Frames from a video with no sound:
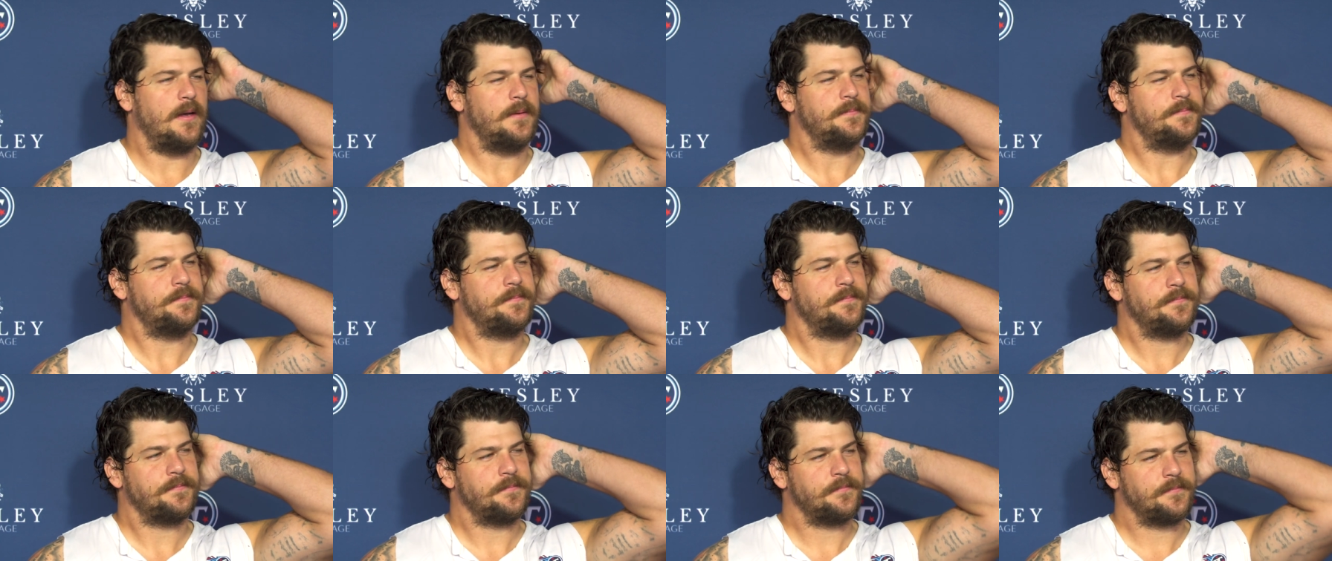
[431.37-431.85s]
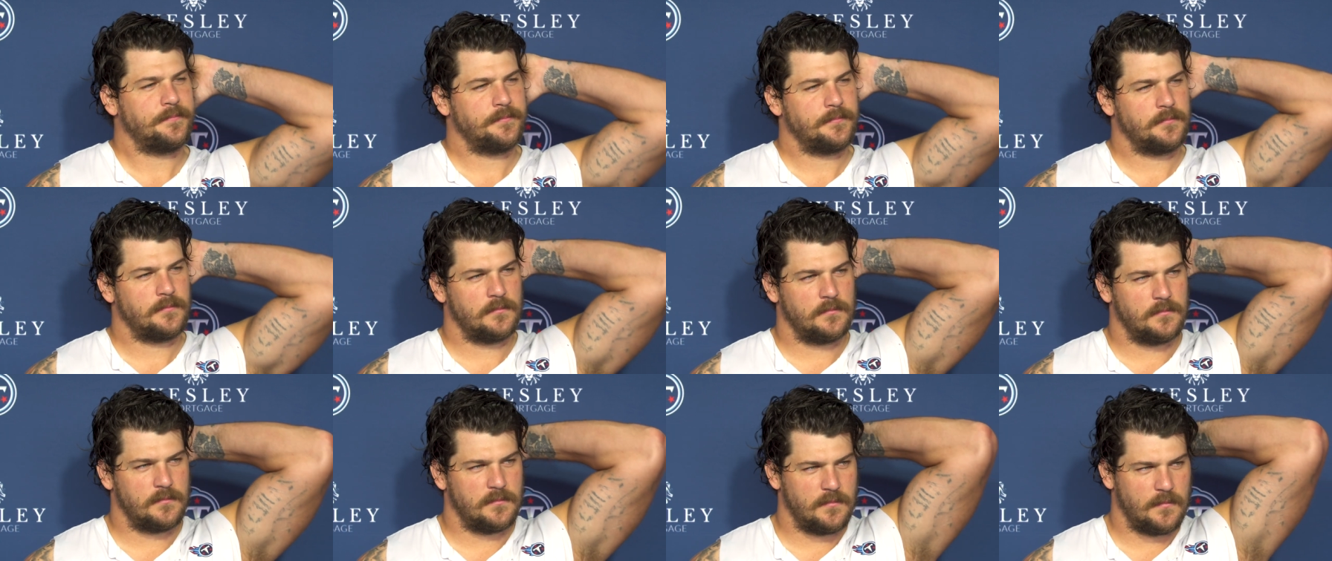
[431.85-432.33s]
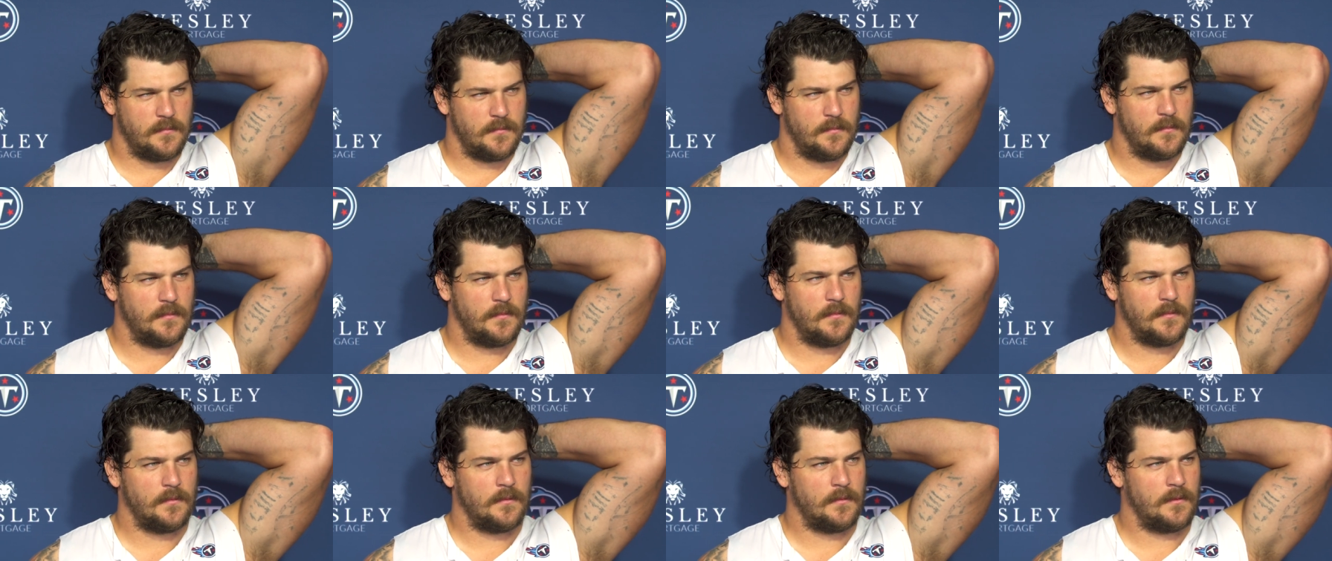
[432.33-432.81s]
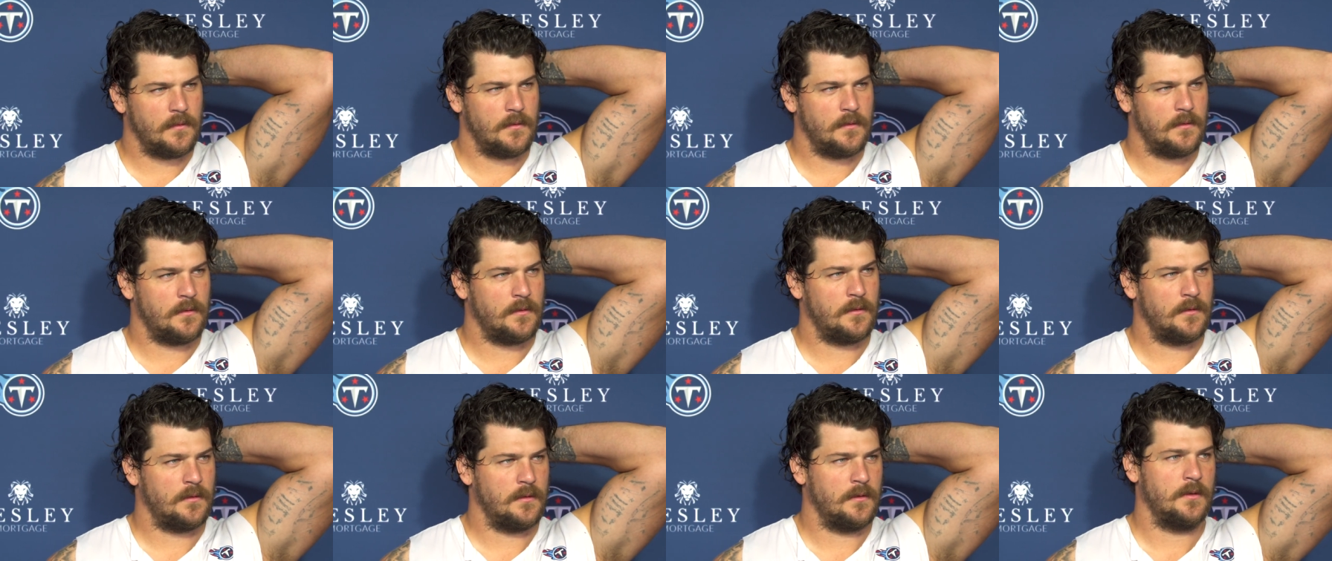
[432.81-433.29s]
It's pretty impressive that you guys are
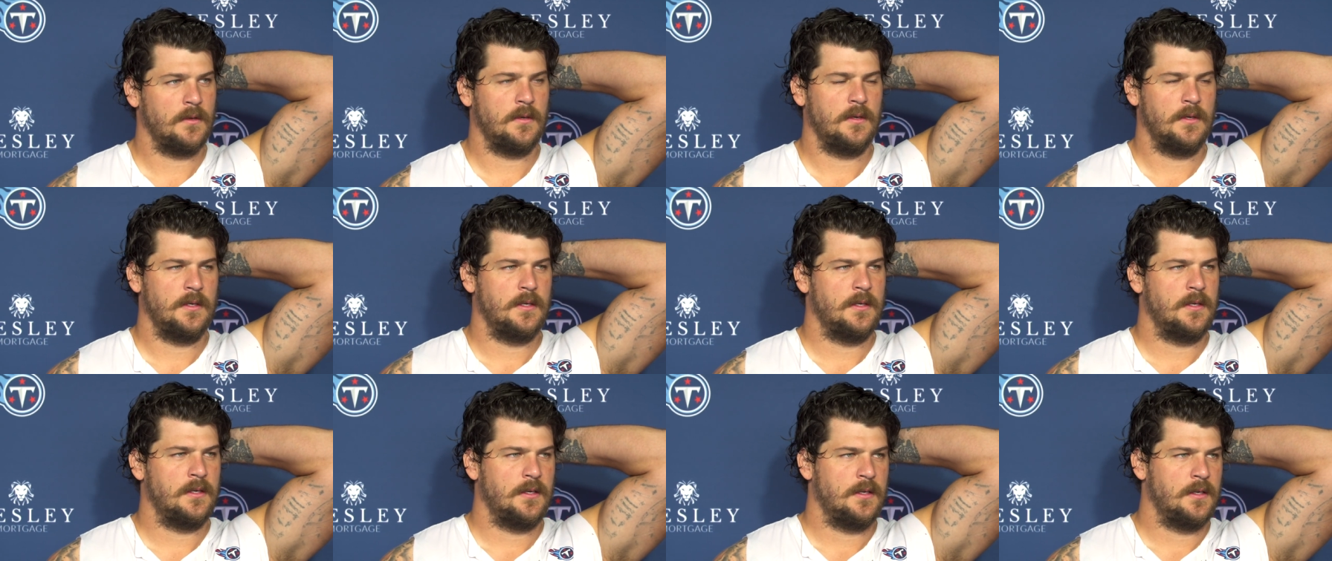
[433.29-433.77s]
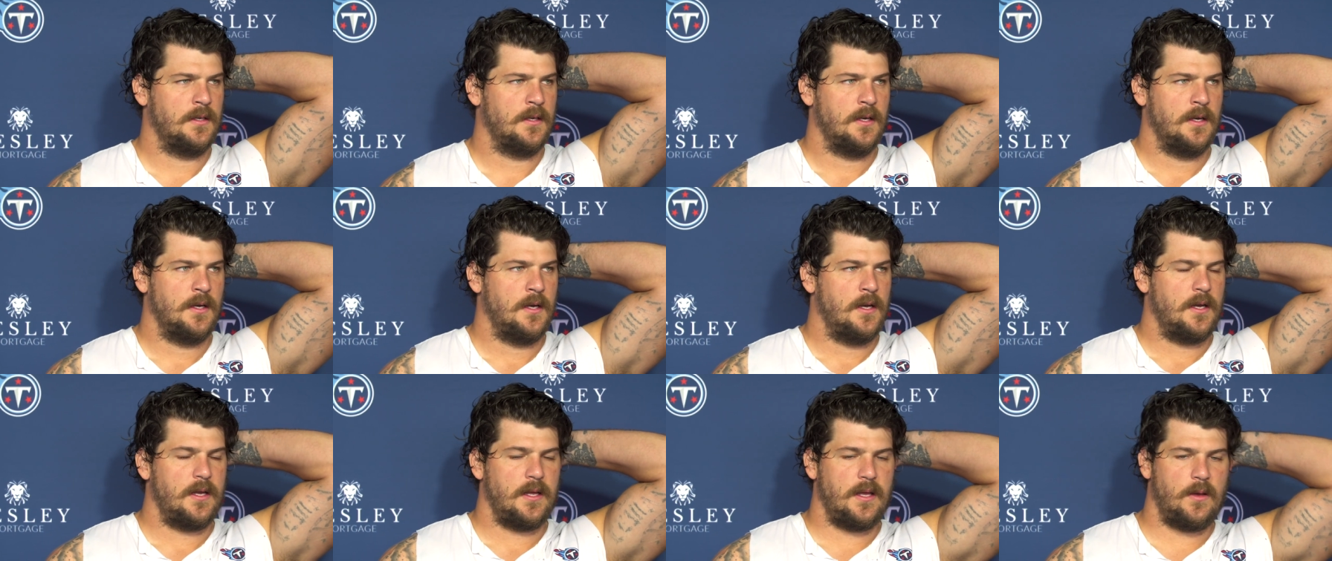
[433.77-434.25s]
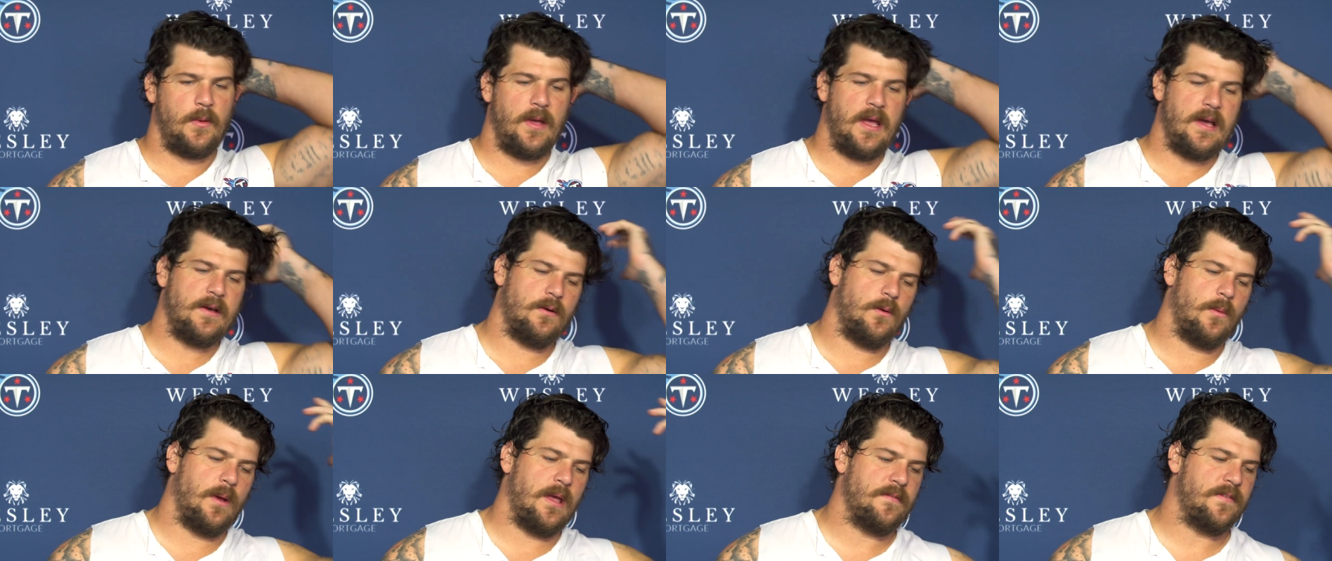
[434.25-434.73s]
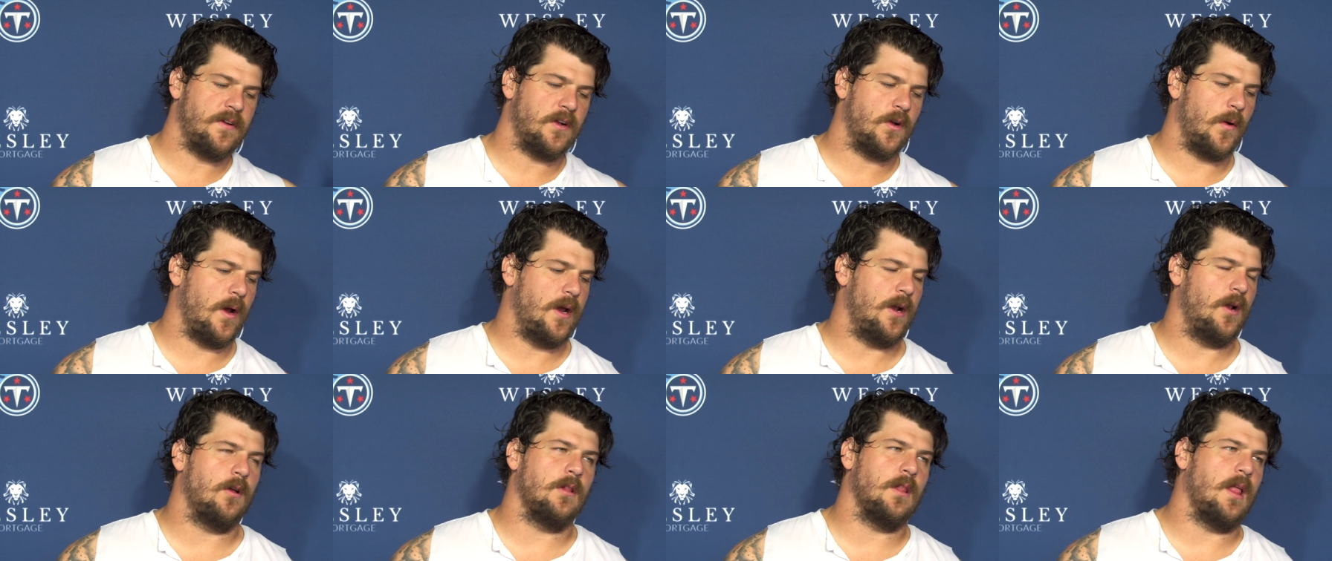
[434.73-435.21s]
able to keep that up with the injuries. We have a
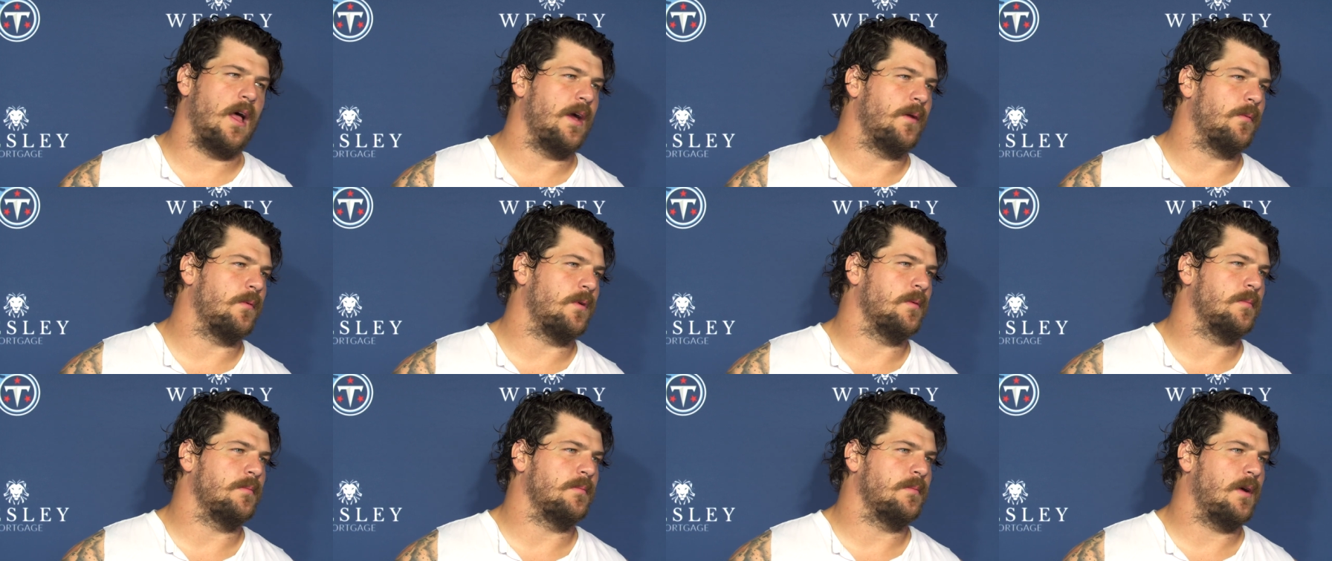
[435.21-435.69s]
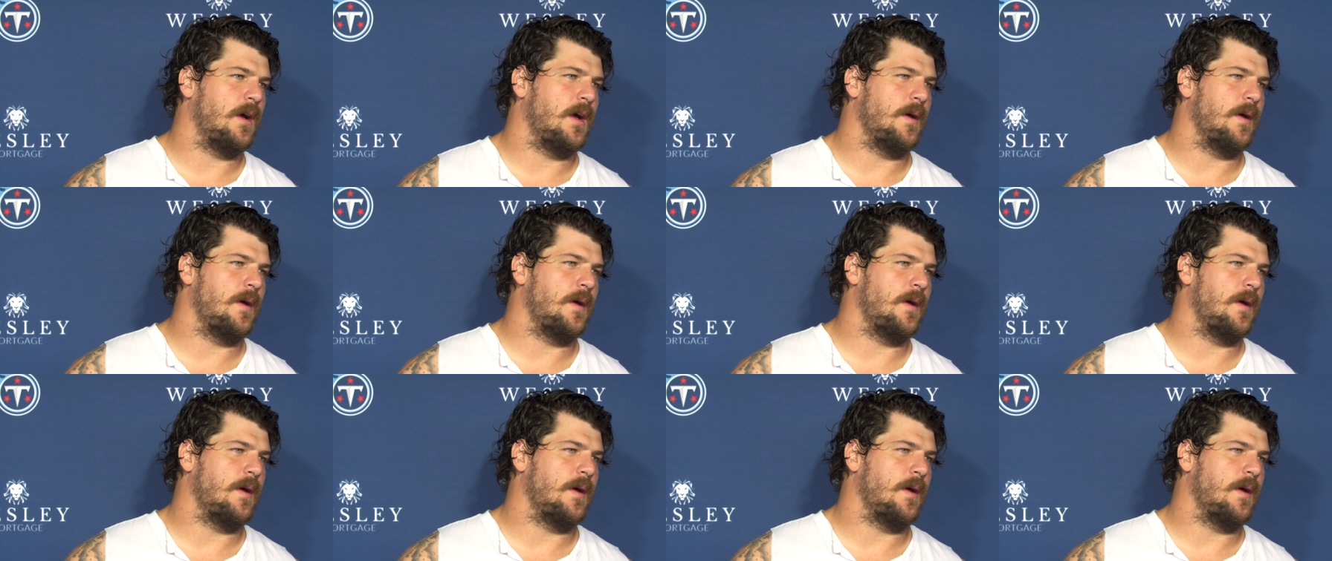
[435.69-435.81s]
great O-line room.